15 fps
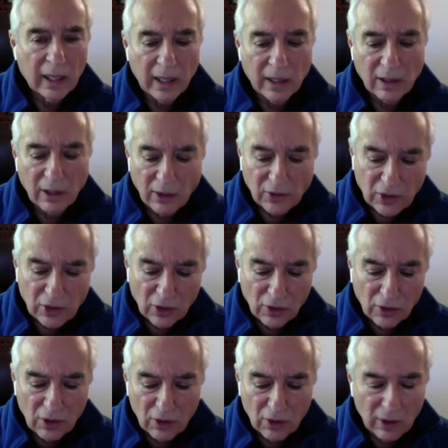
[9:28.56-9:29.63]
And also
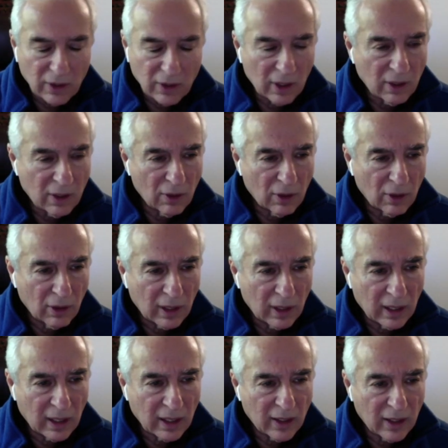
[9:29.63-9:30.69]
you're
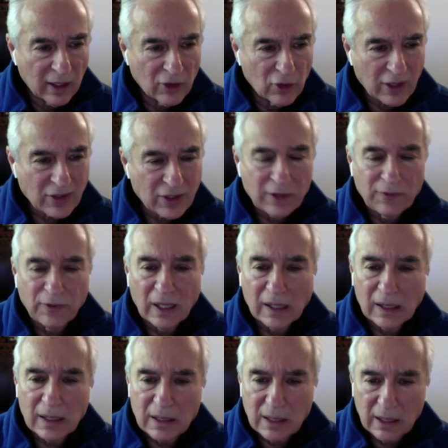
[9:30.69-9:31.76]
addressing
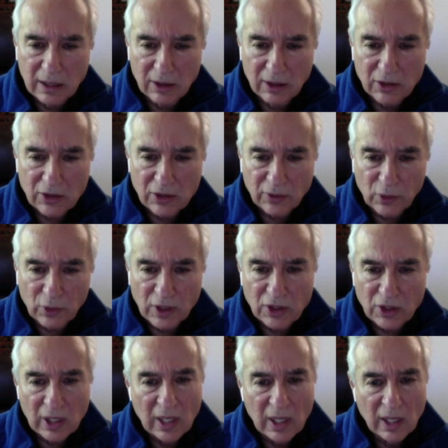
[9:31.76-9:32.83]
volunteers, of
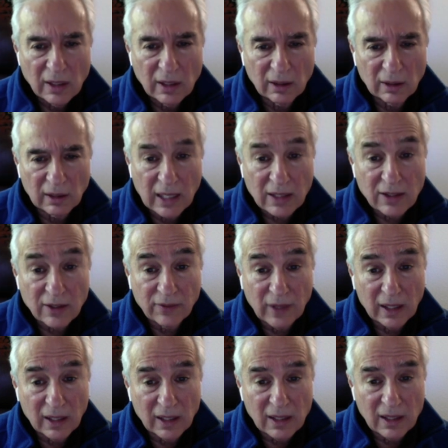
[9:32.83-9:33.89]
which there are lots of
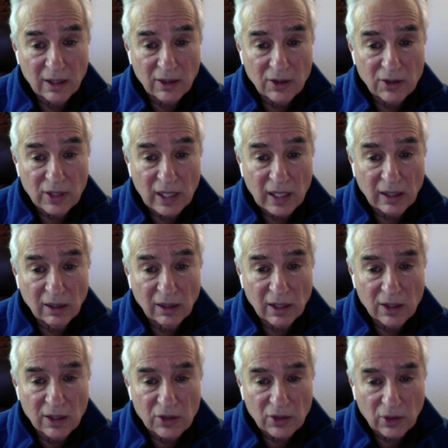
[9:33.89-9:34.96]
volunteers, thank
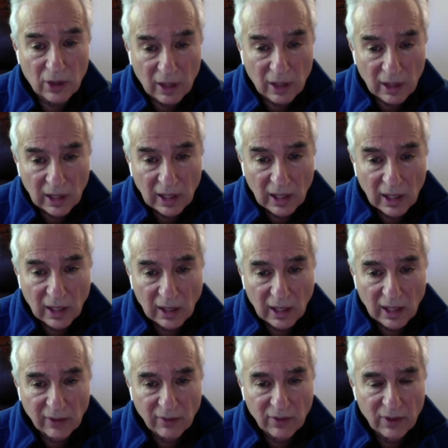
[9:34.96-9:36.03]
goodness, or a
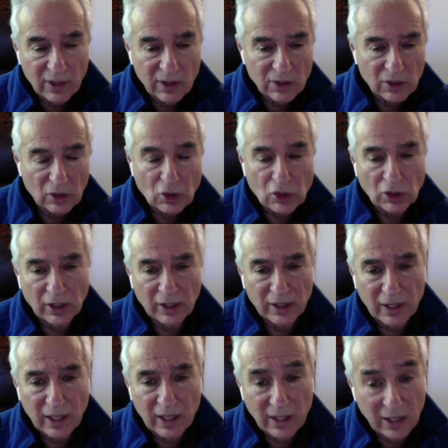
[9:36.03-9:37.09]
lot of the social
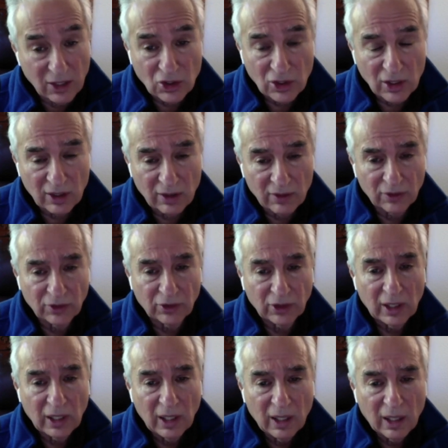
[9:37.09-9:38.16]
initiatives
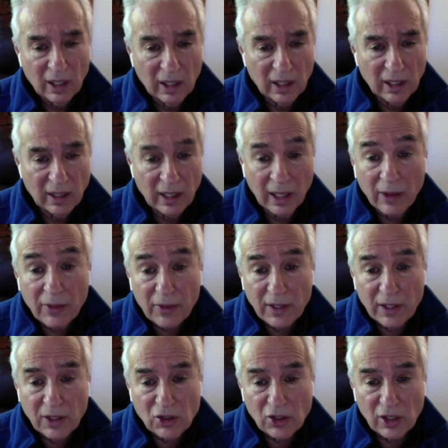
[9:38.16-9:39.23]
and health
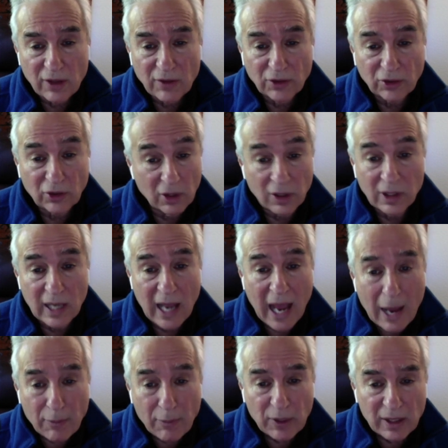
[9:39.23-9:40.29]
initiatives couldn't
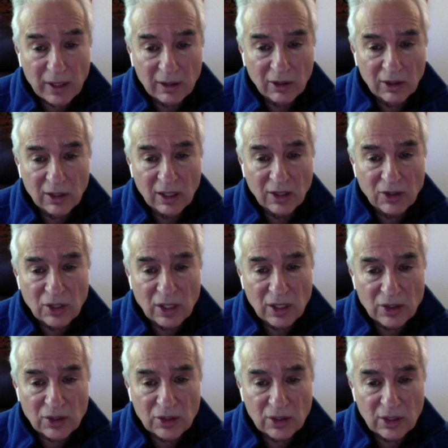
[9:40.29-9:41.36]
happen, couldn't
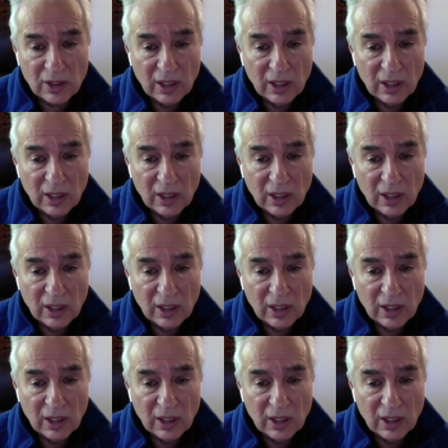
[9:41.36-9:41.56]
exist.